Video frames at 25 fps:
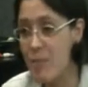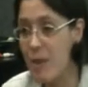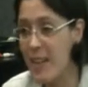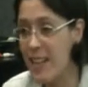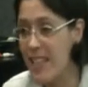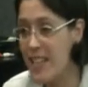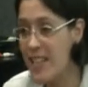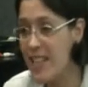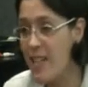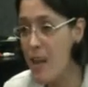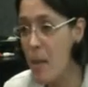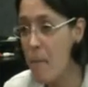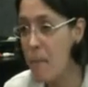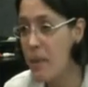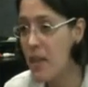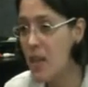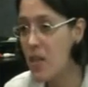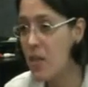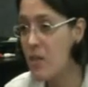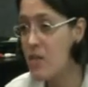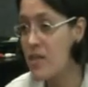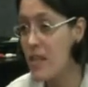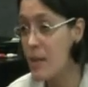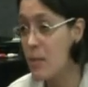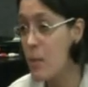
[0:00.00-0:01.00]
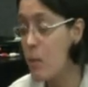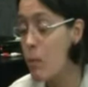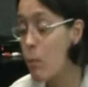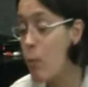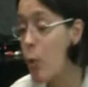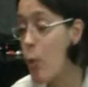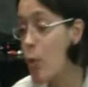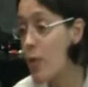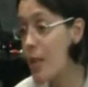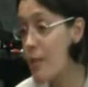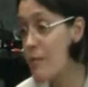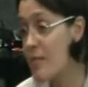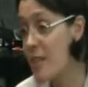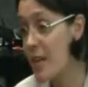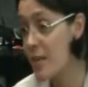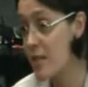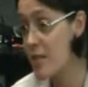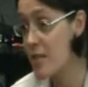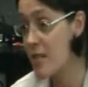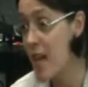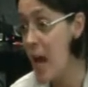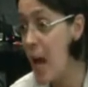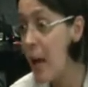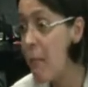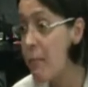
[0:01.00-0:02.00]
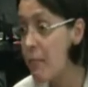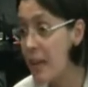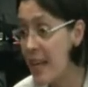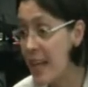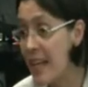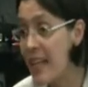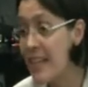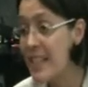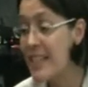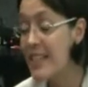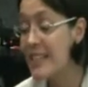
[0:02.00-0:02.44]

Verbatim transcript: well, it's not because they report themselves as happy